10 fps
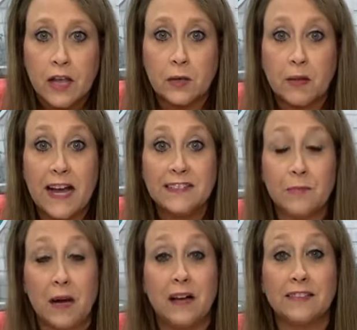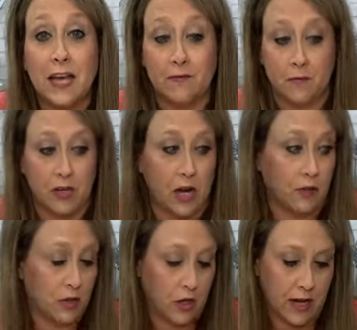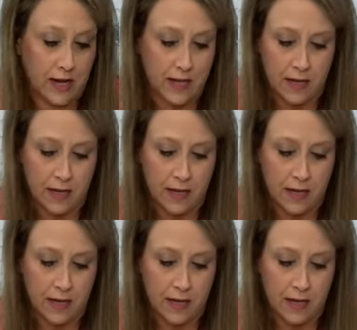The plastic box came from Dollar Tree.